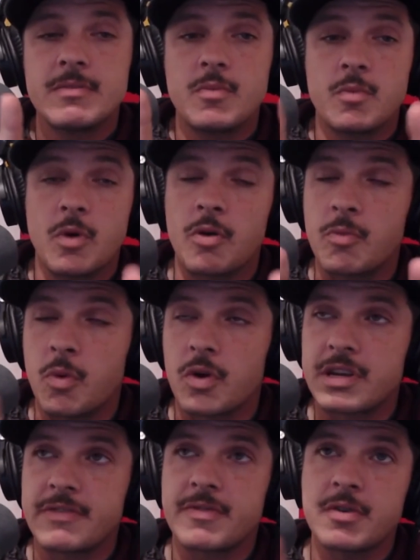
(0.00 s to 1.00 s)
or more
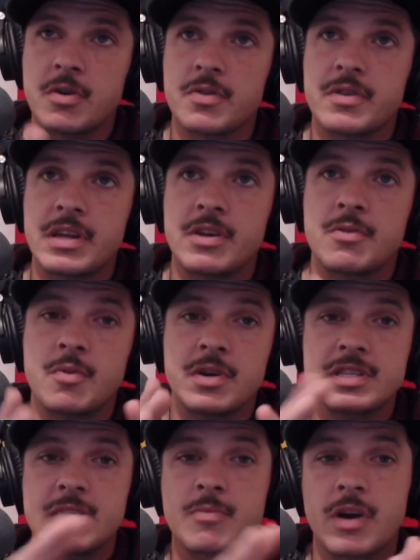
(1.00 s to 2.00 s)
difficult than your ones
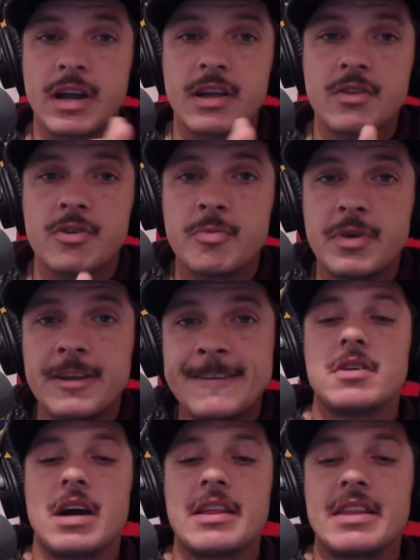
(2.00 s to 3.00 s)
that break a little bit.
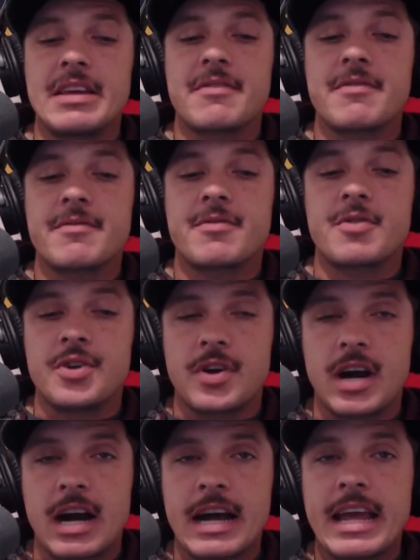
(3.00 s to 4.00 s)
I think for your
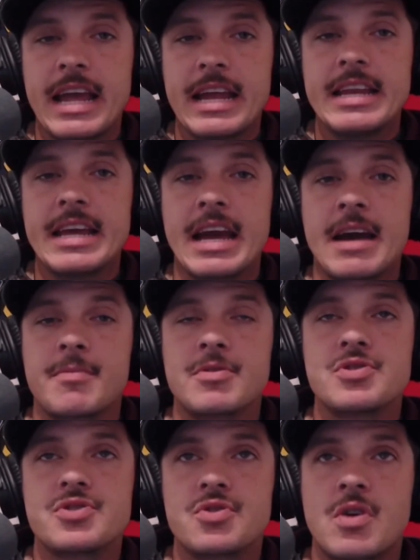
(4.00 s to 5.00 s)
high handicappers,
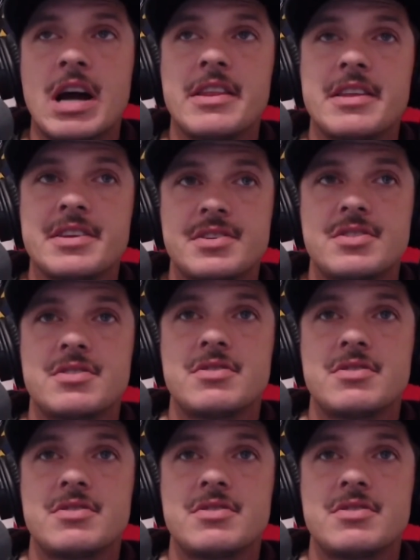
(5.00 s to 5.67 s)
try this.